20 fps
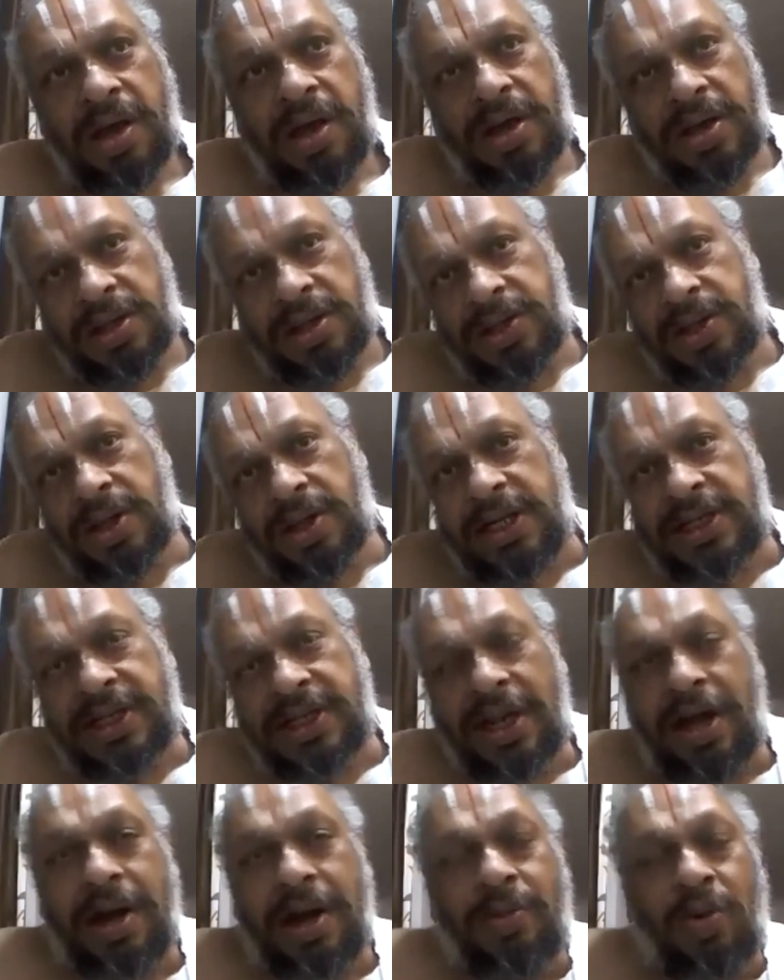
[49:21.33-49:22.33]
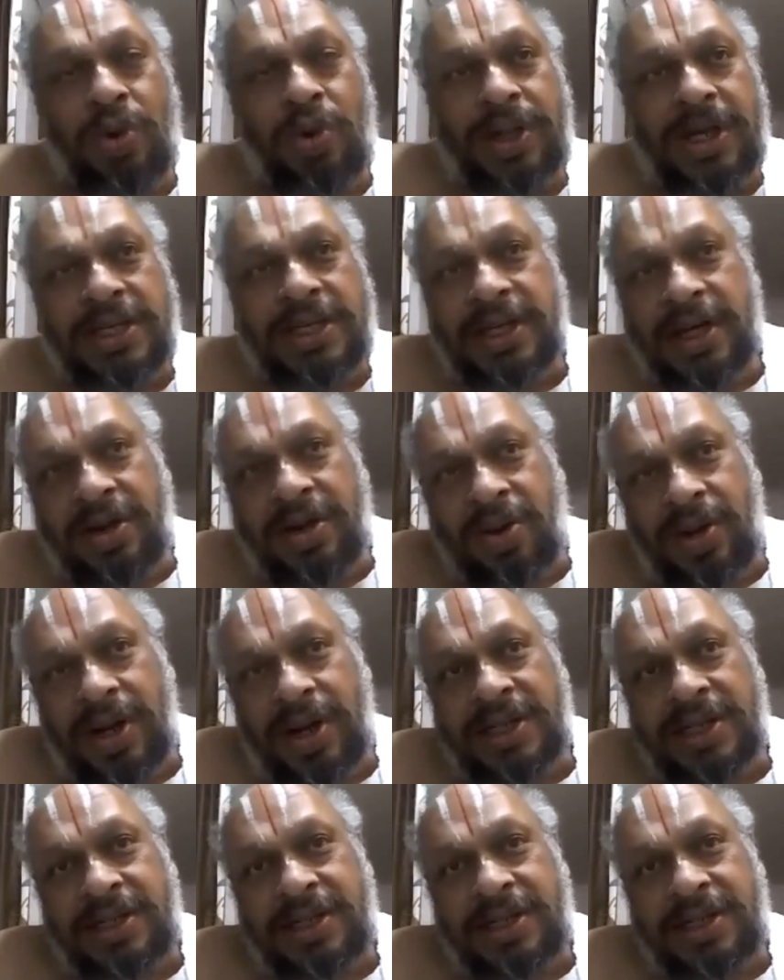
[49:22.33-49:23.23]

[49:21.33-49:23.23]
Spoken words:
So the Shila Murtis are known as